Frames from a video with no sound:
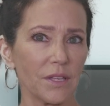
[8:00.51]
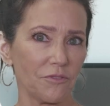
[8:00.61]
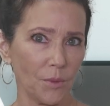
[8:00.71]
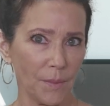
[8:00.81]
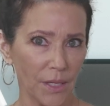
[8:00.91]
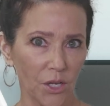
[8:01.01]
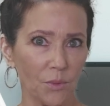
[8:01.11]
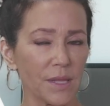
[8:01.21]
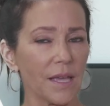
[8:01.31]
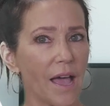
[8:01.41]
get familiar
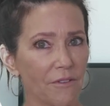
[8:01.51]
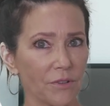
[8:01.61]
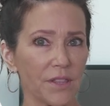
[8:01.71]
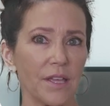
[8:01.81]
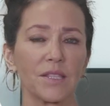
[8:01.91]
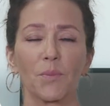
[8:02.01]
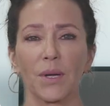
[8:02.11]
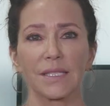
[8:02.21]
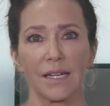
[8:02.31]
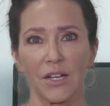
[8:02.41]
with everything the
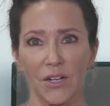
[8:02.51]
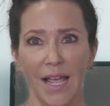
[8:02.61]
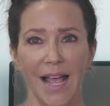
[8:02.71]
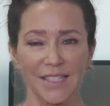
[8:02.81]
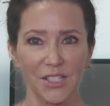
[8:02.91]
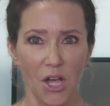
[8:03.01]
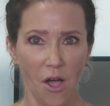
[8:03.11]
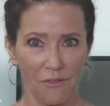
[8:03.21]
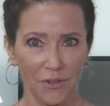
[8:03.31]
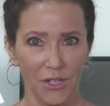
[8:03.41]
Prescott area has to
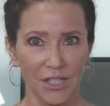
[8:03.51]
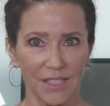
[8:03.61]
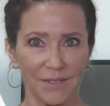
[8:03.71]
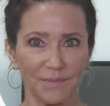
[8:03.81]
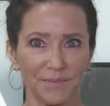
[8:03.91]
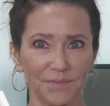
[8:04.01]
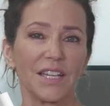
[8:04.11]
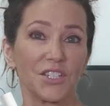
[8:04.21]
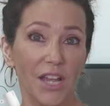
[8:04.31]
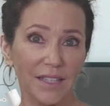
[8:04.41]
offer.
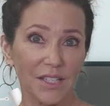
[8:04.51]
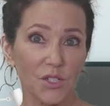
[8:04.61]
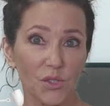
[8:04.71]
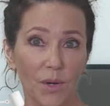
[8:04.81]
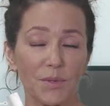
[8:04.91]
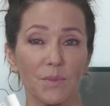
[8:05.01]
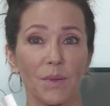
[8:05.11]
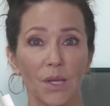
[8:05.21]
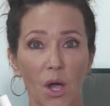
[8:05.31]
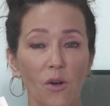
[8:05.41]
Check the description
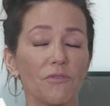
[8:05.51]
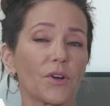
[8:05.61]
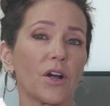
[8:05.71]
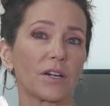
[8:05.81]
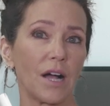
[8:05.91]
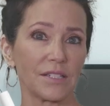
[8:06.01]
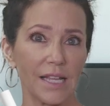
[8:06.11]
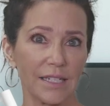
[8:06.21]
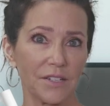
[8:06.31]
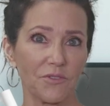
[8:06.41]
below for our
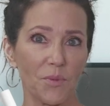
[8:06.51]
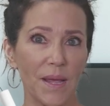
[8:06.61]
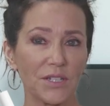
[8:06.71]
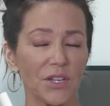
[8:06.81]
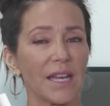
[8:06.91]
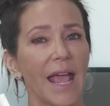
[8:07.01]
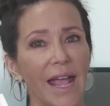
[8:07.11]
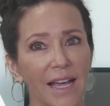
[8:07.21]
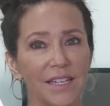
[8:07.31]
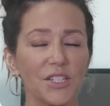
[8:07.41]
contact information
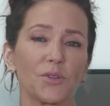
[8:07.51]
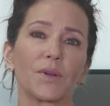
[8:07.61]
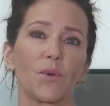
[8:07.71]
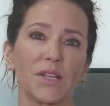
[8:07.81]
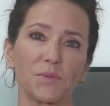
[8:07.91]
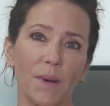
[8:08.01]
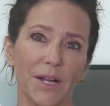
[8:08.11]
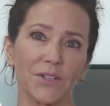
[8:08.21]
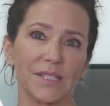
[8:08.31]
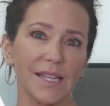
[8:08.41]
and to request
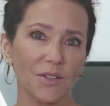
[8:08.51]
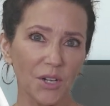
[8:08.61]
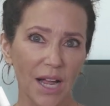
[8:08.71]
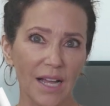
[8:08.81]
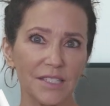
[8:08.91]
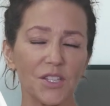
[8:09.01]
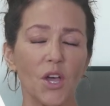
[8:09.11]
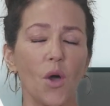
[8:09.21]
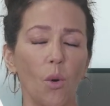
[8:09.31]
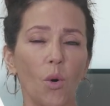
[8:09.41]
buyer and seller guides
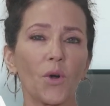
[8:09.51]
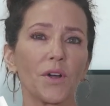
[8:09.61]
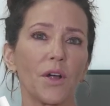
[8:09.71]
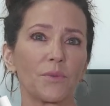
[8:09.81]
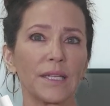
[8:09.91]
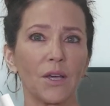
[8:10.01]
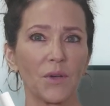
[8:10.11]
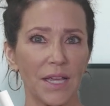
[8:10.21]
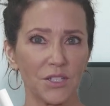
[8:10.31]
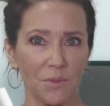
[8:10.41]
or a
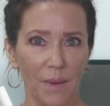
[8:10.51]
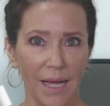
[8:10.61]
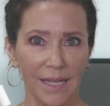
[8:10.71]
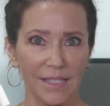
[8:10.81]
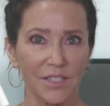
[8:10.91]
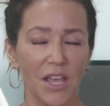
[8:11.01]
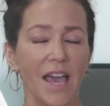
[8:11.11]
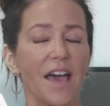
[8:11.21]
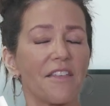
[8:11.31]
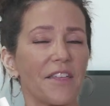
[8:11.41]
relocation package.
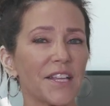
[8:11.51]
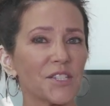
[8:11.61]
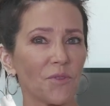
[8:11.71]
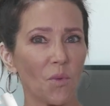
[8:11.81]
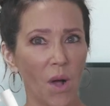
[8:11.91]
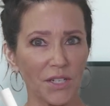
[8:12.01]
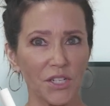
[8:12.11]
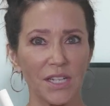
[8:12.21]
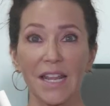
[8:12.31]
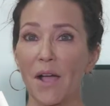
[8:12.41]
Thanks for
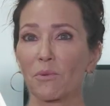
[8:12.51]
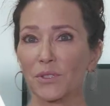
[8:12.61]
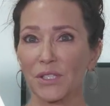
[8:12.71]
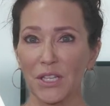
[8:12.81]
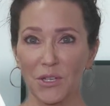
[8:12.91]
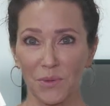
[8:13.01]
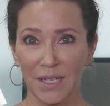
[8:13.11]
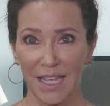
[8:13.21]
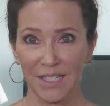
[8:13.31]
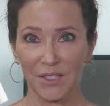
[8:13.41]
watching, and we'll see you
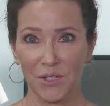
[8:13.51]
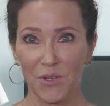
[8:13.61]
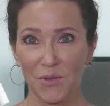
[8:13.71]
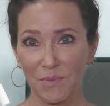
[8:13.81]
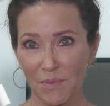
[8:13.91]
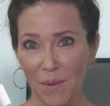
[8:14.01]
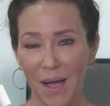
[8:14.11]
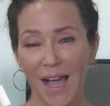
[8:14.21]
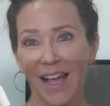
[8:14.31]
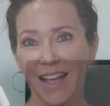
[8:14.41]
again soon.
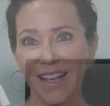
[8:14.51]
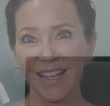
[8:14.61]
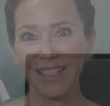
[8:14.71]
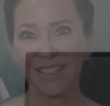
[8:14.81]
Bye-bye.